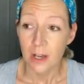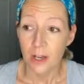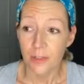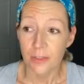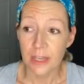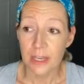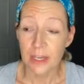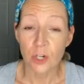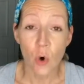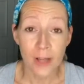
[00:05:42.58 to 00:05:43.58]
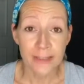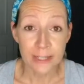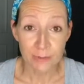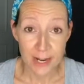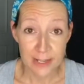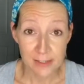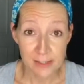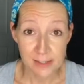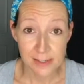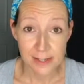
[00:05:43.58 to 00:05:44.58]
the gauntlet
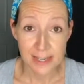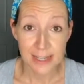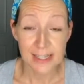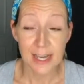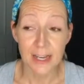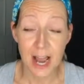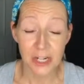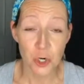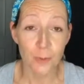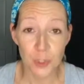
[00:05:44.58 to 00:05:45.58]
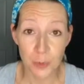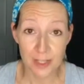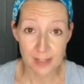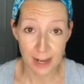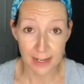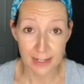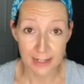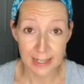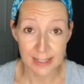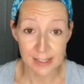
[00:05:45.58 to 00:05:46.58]
race that's on October 22nd.
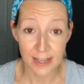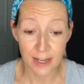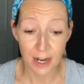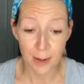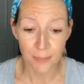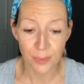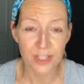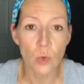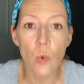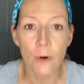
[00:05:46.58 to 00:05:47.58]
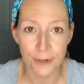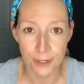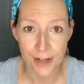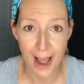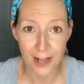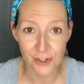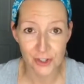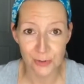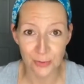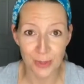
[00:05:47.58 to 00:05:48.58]
It's like the Warrior Dash,
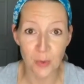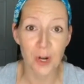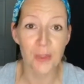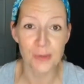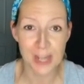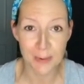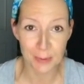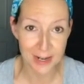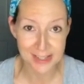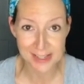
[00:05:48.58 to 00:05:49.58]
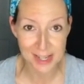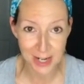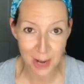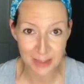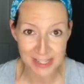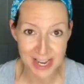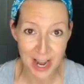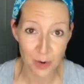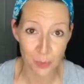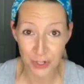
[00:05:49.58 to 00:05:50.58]
like one of those type of races that come into
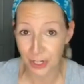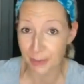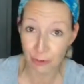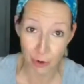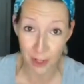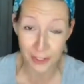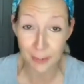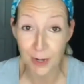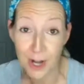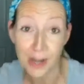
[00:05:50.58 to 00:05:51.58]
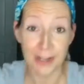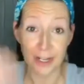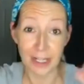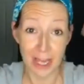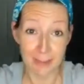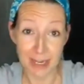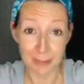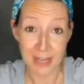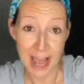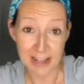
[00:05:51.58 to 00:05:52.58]
town where you're gonna be crawling in the mud and climbing up
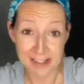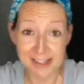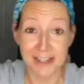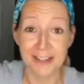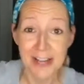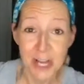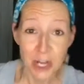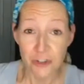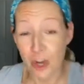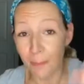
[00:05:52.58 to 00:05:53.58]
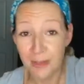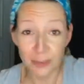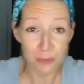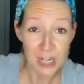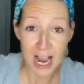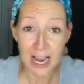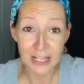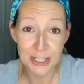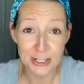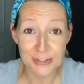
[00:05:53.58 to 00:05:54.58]
nets and jumping through
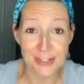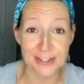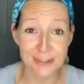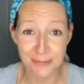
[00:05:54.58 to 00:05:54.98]
tires. And